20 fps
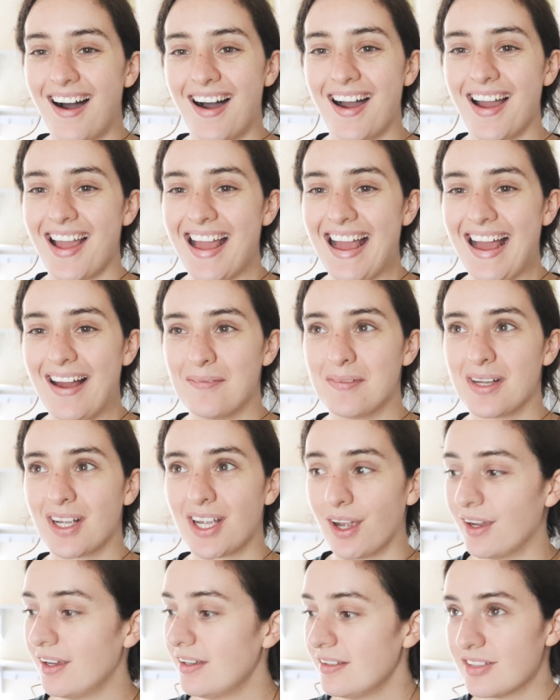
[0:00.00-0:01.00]
I am
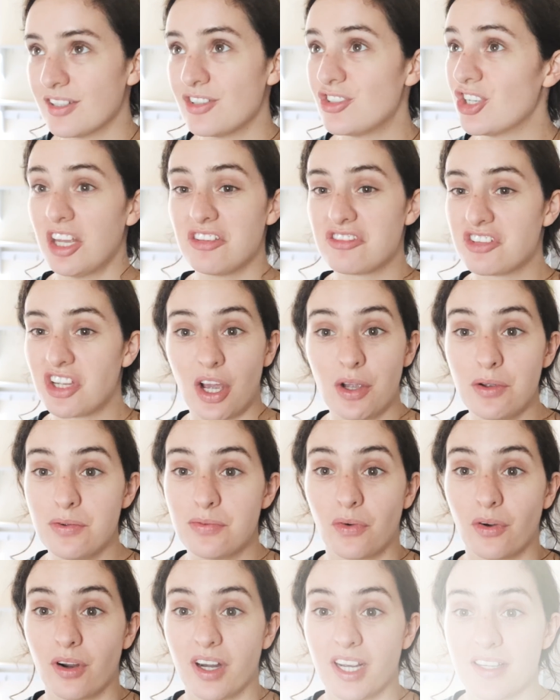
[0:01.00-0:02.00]
going to just go
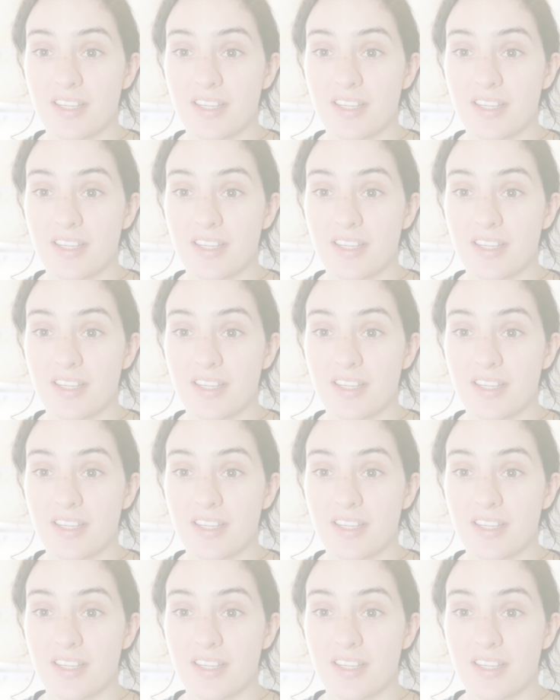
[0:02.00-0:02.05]
for